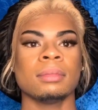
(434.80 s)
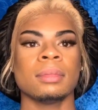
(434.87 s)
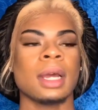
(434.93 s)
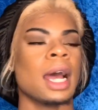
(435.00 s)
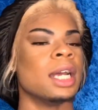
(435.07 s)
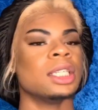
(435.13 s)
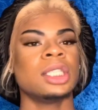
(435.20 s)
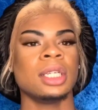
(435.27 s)

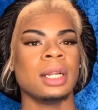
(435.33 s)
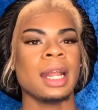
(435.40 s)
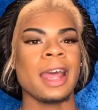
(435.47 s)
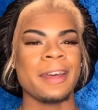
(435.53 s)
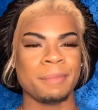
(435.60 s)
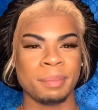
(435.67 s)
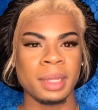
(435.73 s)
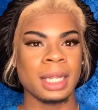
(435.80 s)
I shouldn't
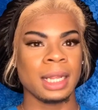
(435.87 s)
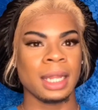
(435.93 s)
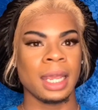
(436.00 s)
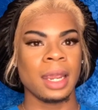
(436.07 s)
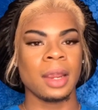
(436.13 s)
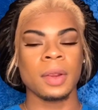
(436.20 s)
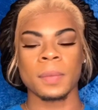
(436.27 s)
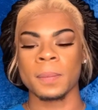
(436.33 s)
have been
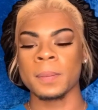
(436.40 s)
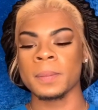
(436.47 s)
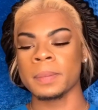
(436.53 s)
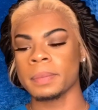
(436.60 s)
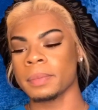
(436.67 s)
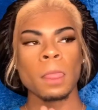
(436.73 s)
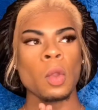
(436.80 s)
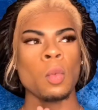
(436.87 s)
there
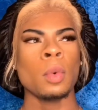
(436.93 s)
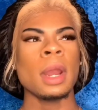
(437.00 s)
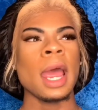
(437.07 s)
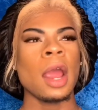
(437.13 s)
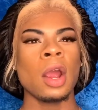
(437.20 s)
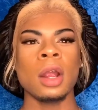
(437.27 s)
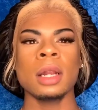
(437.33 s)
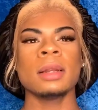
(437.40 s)
when I
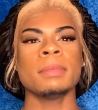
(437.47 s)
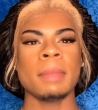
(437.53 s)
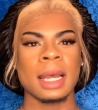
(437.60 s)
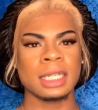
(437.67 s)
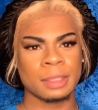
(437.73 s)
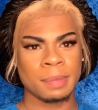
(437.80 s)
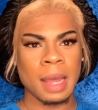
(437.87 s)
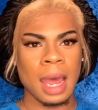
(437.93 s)
earned my
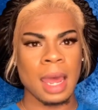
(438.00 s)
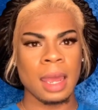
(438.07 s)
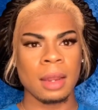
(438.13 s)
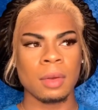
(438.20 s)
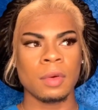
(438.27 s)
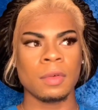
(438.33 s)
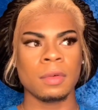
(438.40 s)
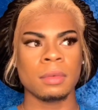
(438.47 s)
spot
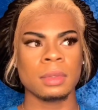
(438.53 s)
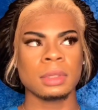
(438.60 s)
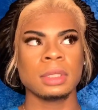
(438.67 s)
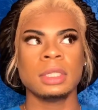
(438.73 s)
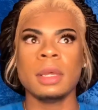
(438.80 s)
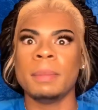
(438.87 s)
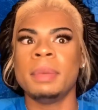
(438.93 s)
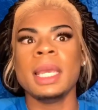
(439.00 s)

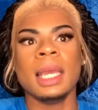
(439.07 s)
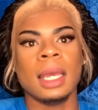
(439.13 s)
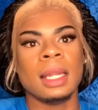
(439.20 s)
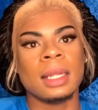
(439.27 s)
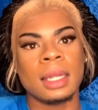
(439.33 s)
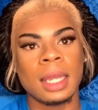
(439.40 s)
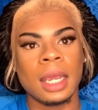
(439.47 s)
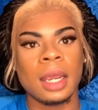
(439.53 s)
to be
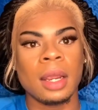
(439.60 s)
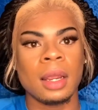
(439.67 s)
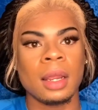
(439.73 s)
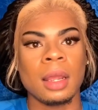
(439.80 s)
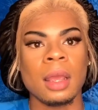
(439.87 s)
in there.